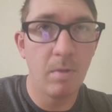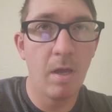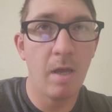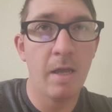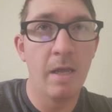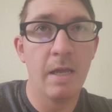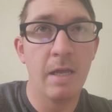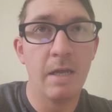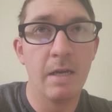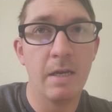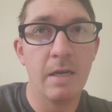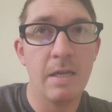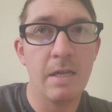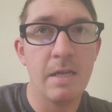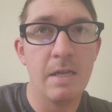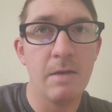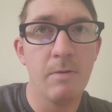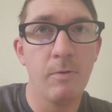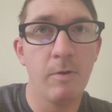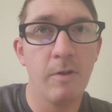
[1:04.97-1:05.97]
and
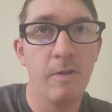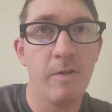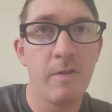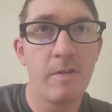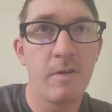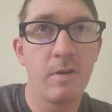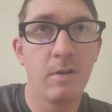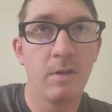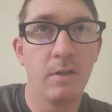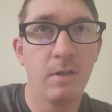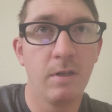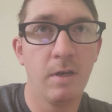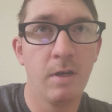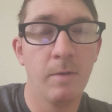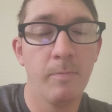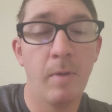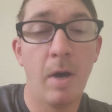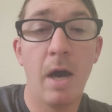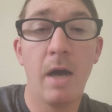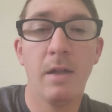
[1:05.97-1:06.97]
he was
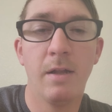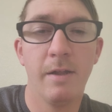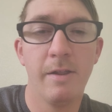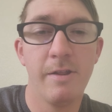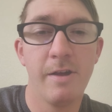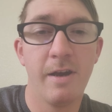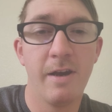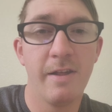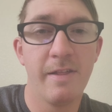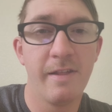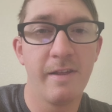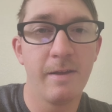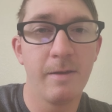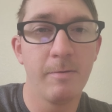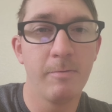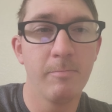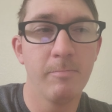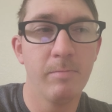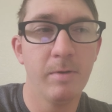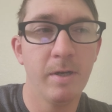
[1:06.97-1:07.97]

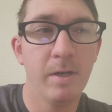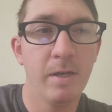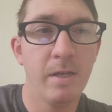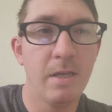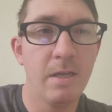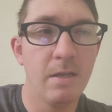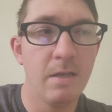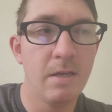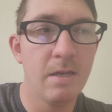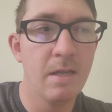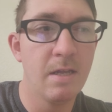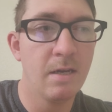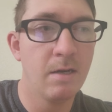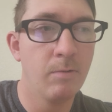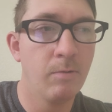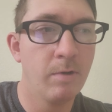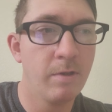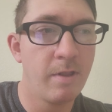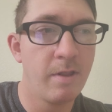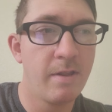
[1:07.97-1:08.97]
apologizing, but he didn't
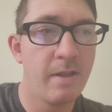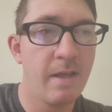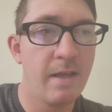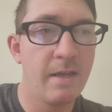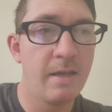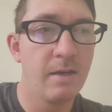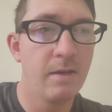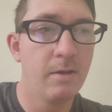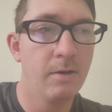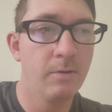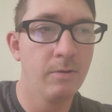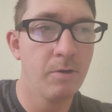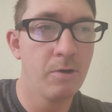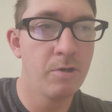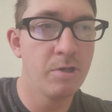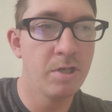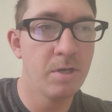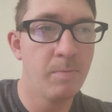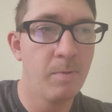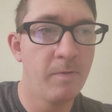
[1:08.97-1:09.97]
want to take
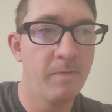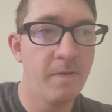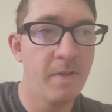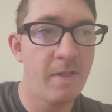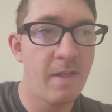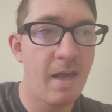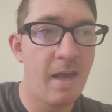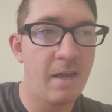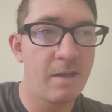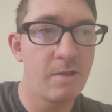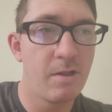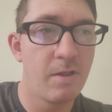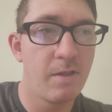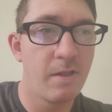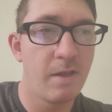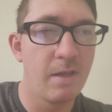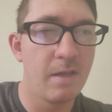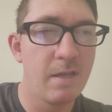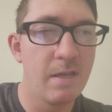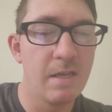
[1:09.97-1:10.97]
ownership of his actions.
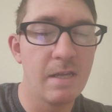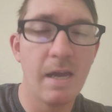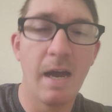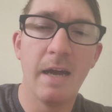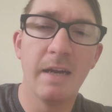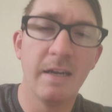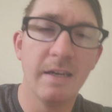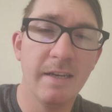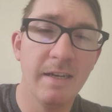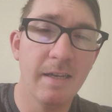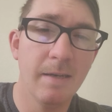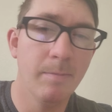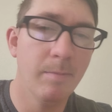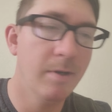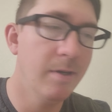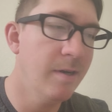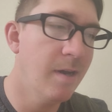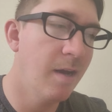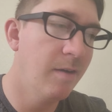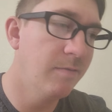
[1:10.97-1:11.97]
Like, he kind of did,
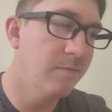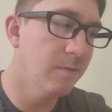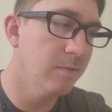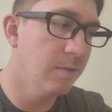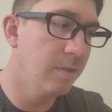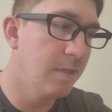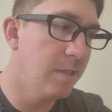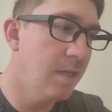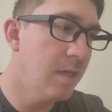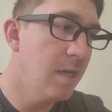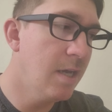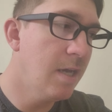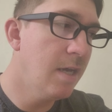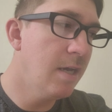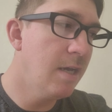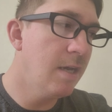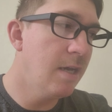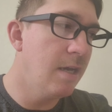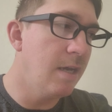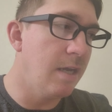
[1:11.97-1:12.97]
but not fully.
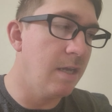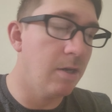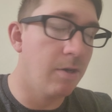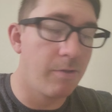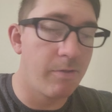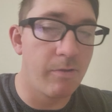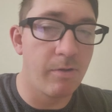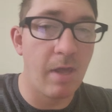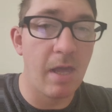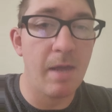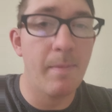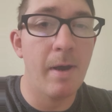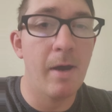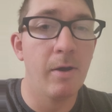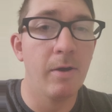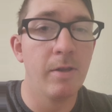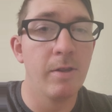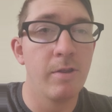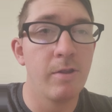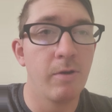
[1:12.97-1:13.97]
He also came
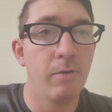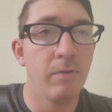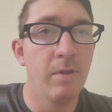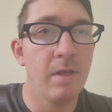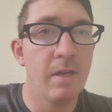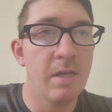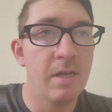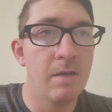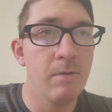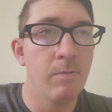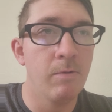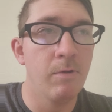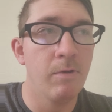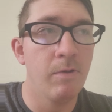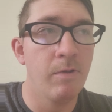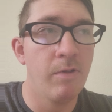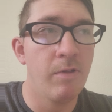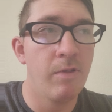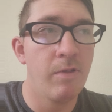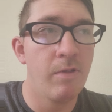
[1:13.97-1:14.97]
out and showed that he
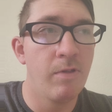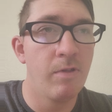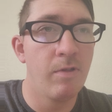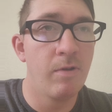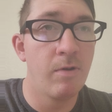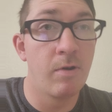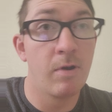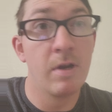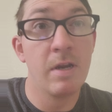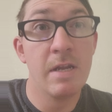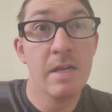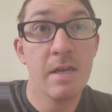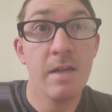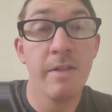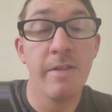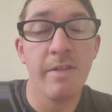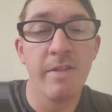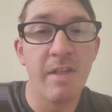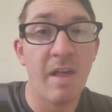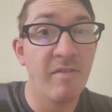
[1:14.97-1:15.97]

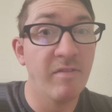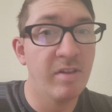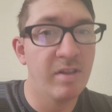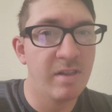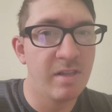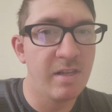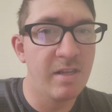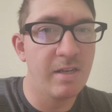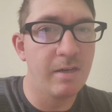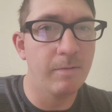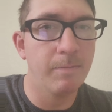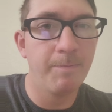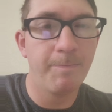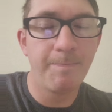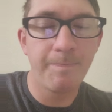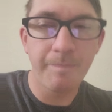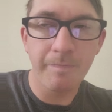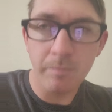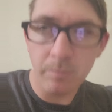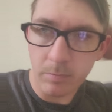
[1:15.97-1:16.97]
is 17.
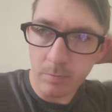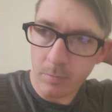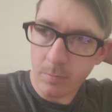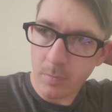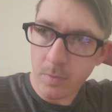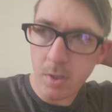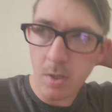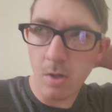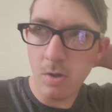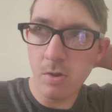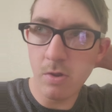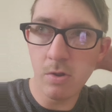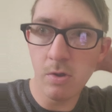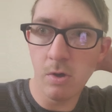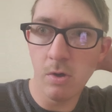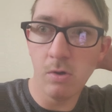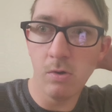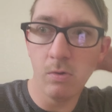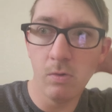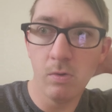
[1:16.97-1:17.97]

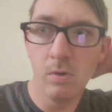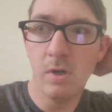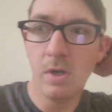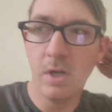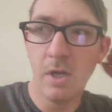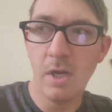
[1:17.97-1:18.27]
So,